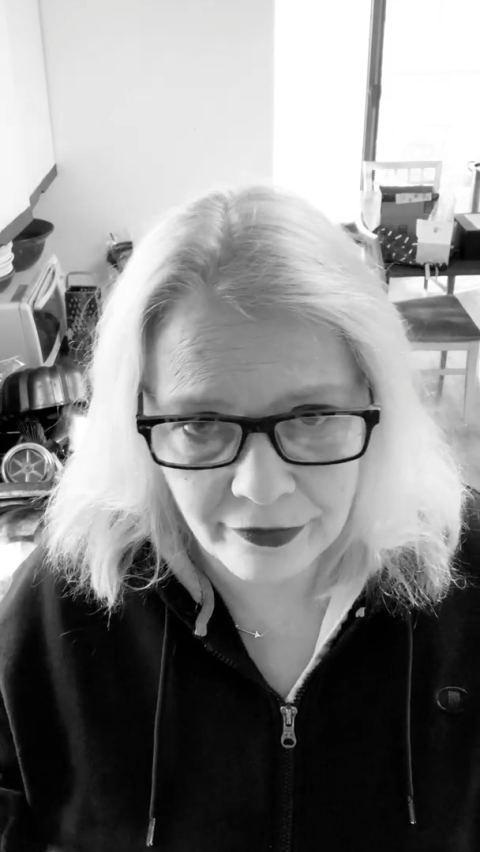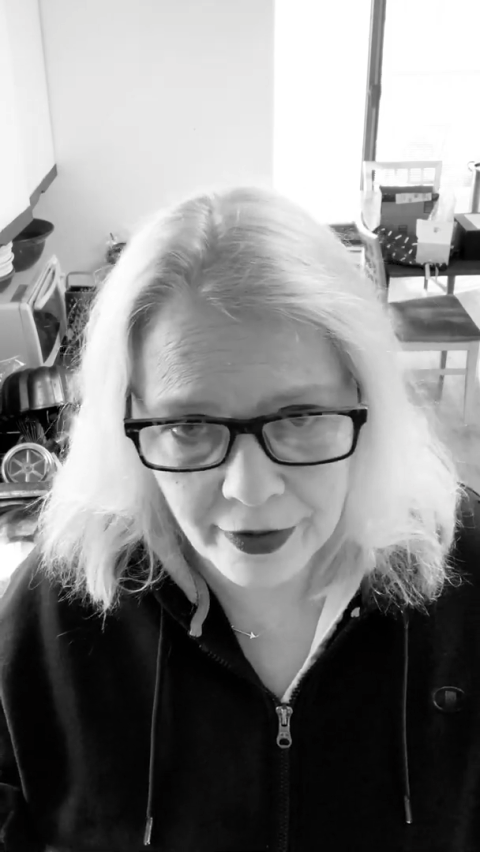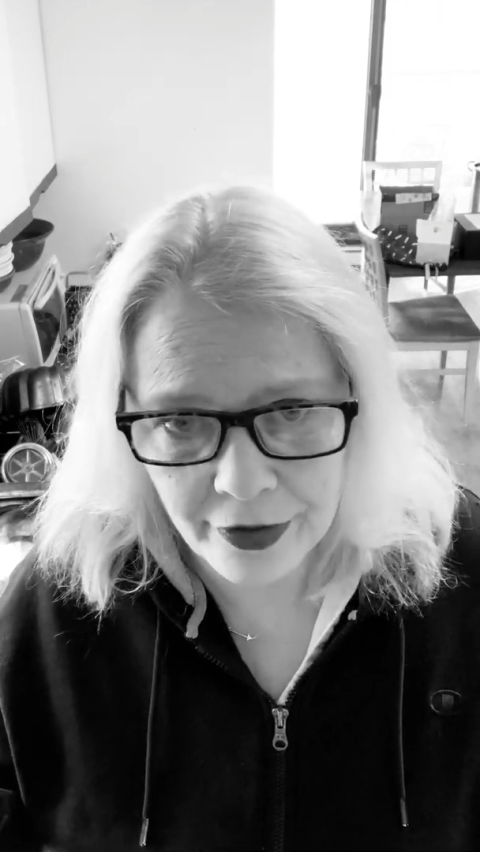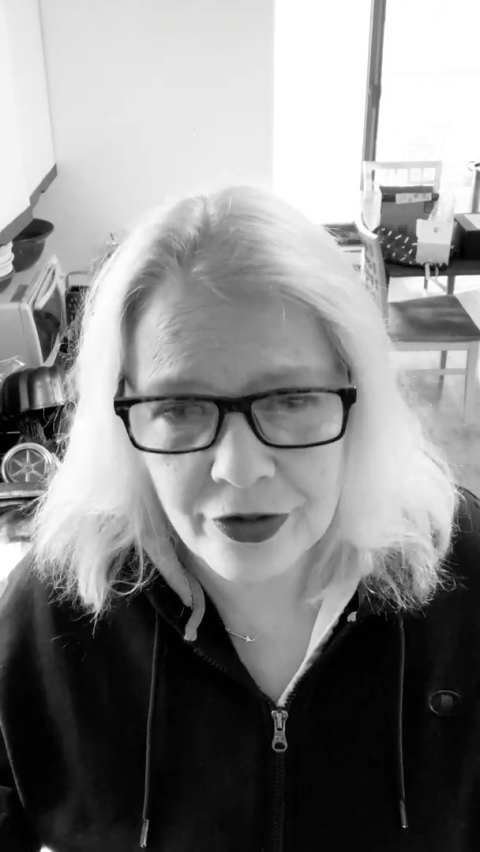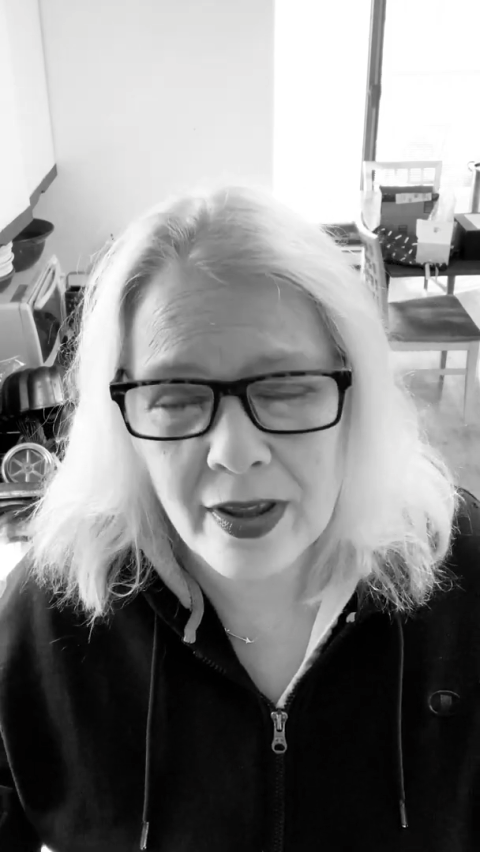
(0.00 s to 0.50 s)

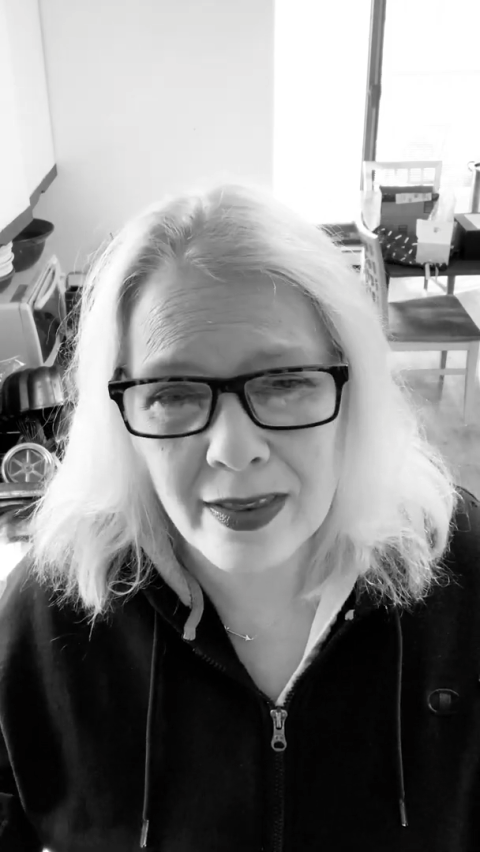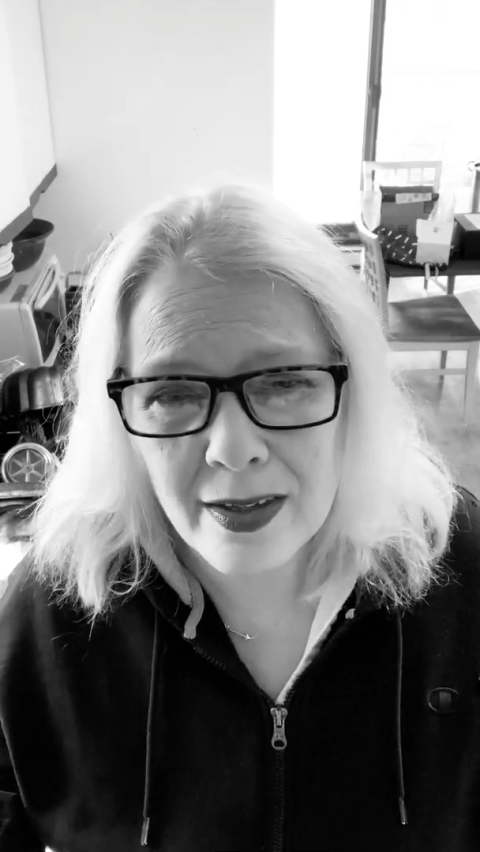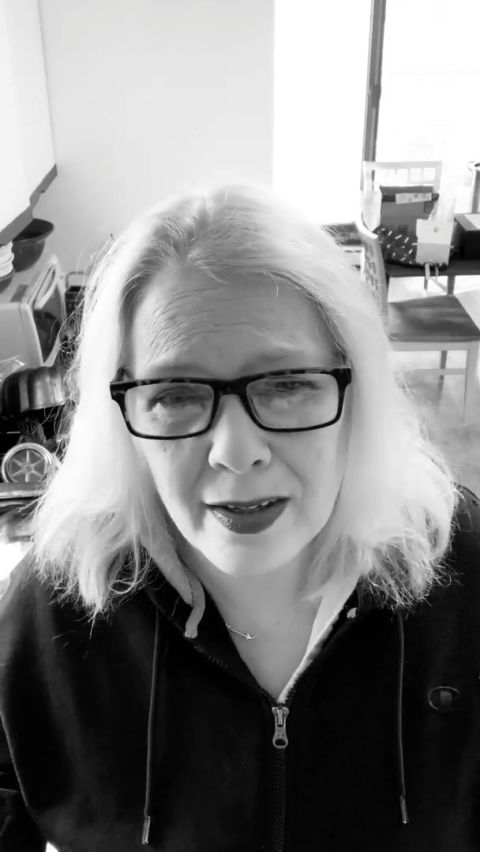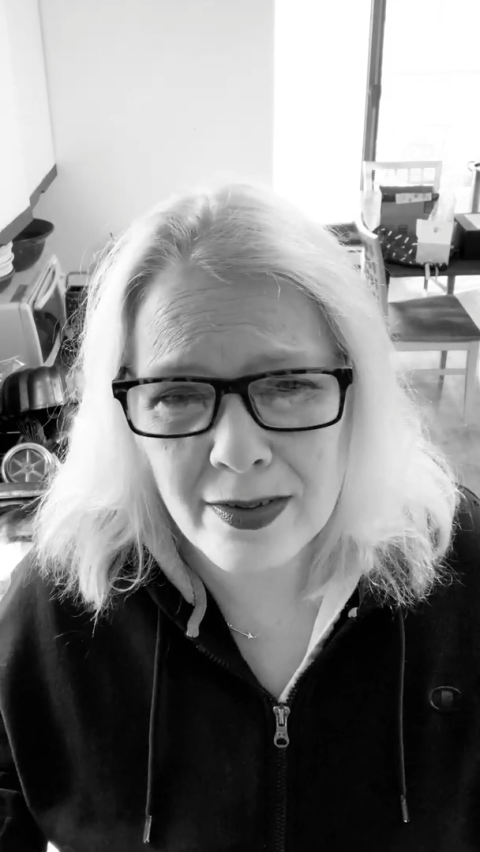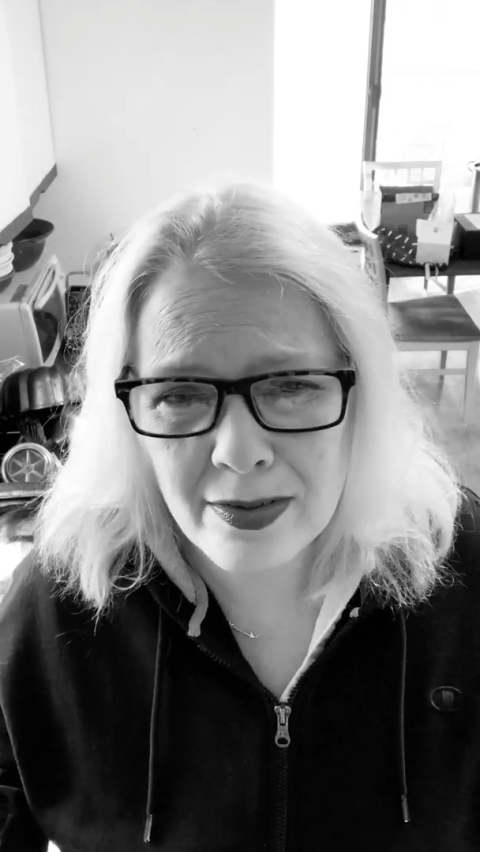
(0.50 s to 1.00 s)
fudge than
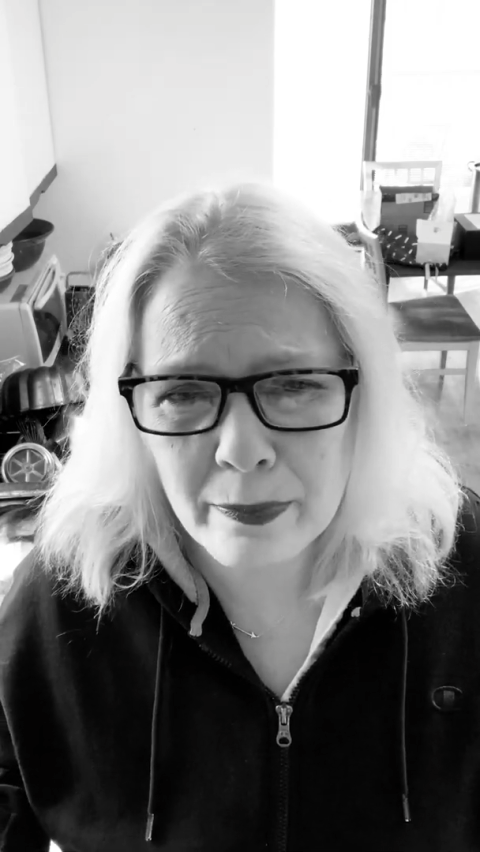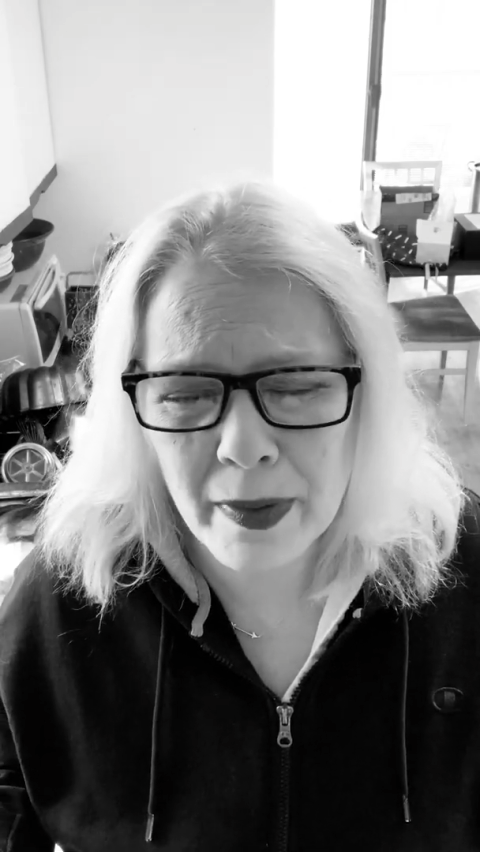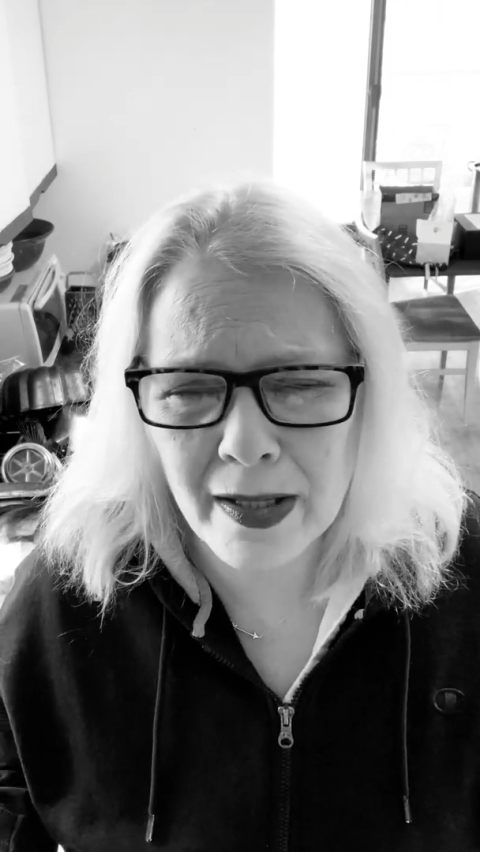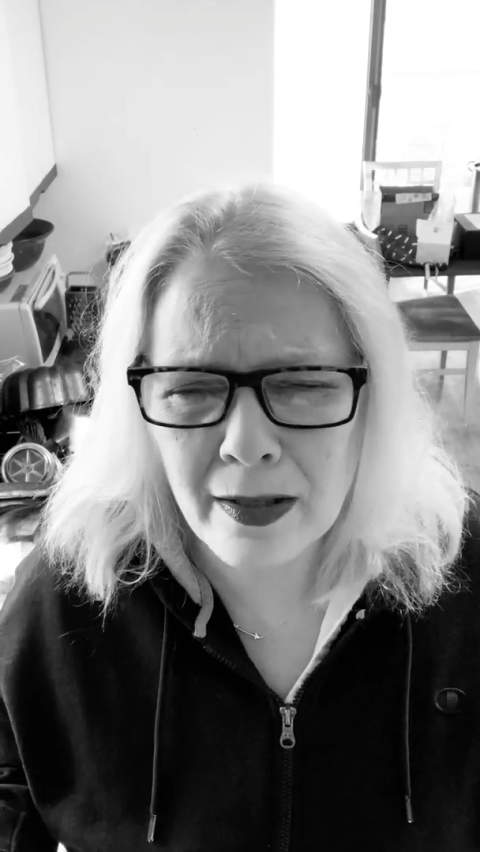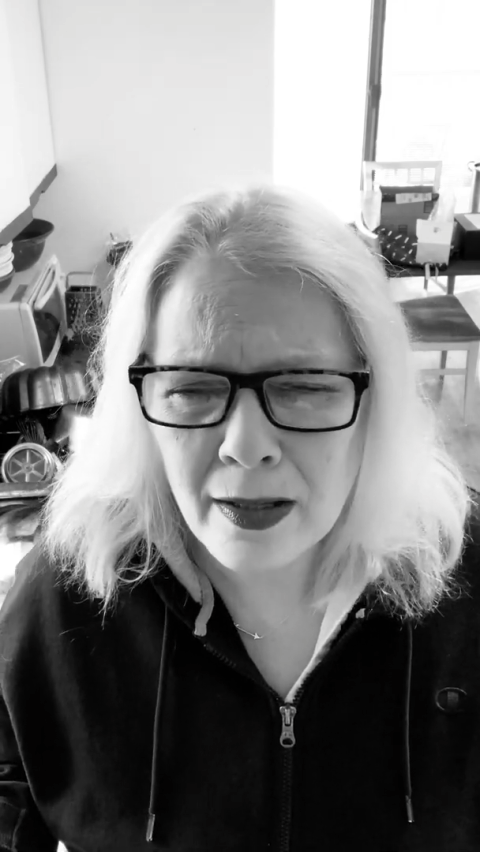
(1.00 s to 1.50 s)
this, but